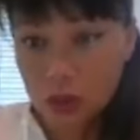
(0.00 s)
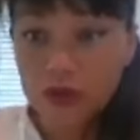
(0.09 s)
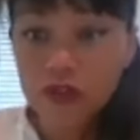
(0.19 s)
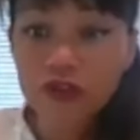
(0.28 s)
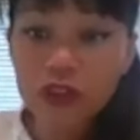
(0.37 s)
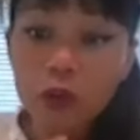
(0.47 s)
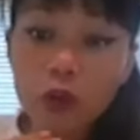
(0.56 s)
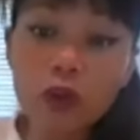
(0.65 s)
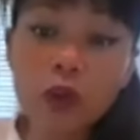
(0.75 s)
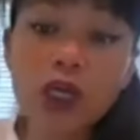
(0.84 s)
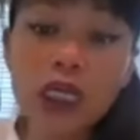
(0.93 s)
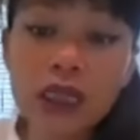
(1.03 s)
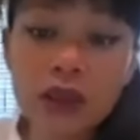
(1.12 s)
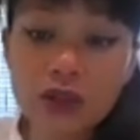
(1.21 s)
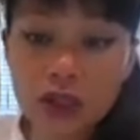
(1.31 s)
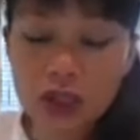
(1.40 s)
We, we were
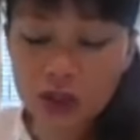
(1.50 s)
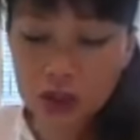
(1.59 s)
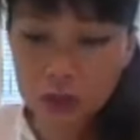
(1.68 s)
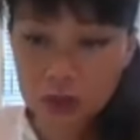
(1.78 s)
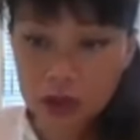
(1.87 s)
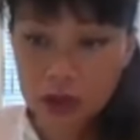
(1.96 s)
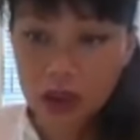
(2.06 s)
in the system.